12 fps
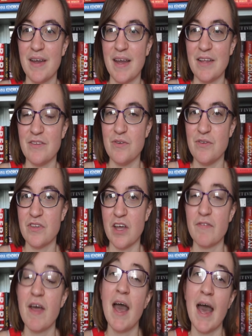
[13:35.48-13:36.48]
and do
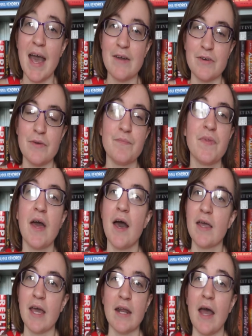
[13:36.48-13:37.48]
stuff. I don't know.
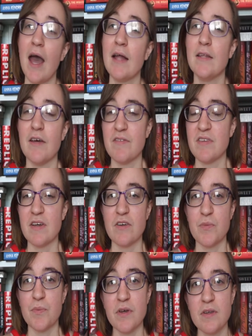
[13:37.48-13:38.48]
Again, I love
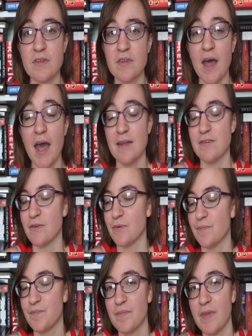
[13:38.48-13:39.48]
Sarah's books. I do.
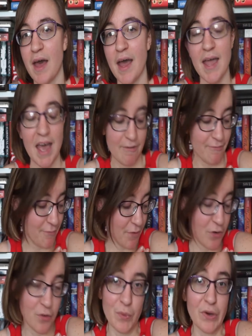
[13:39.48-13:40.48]
I have
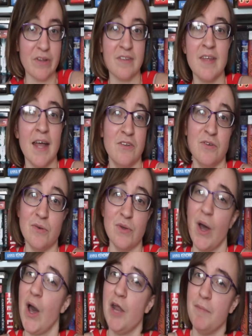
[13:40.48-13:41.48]
her words tattooed
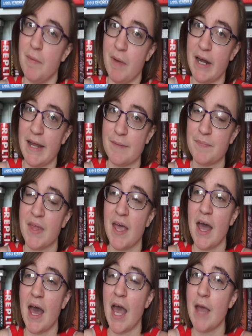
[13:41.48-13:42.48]
on my body.
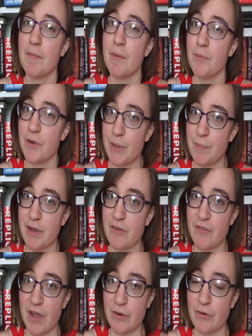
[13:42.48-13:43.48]
I'm a pretty big
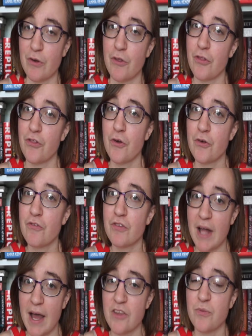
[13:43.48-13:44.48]
fangirl. Throne of
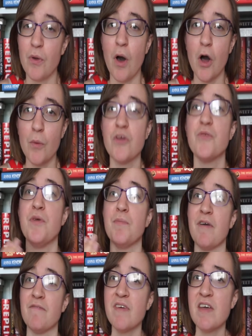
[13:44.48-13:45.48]
Glass will always be
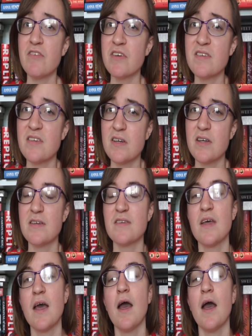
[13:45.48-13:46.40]
my favorite series,